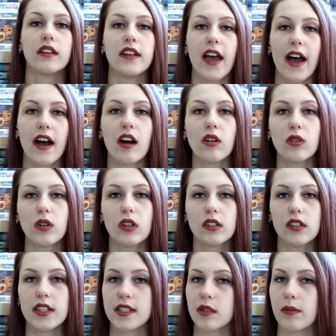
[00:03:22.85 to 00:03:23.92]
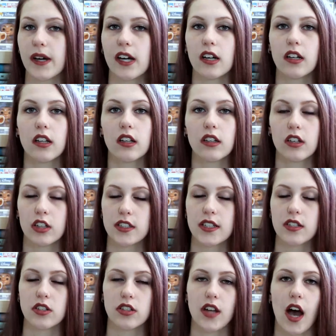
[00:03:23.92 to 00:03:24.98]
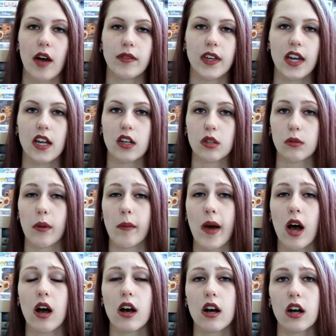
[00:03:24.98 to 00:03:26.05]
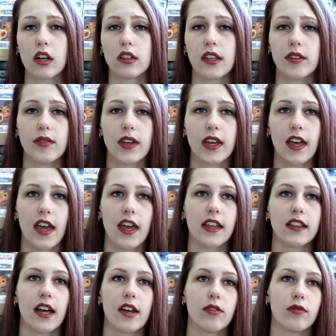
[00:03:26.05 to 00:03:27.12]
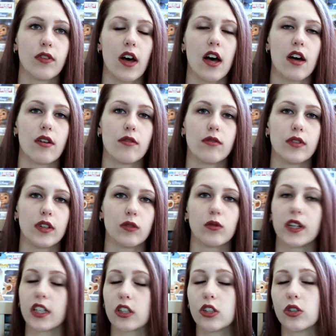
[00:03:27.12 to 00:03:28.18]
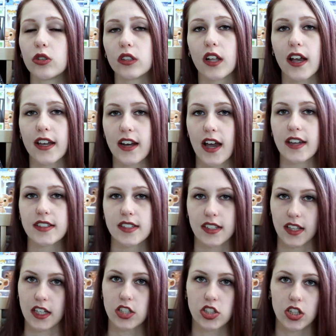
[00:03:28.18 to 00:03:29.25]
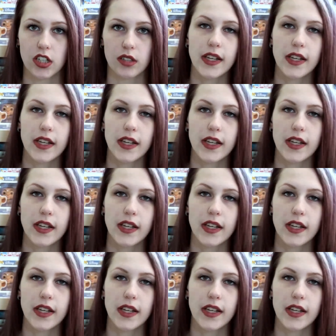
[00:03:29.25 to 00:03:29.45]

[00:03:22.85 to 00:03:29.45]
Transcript: Now Isabel, her sister Tavi, and her mama are living a life of ridicule and isolation.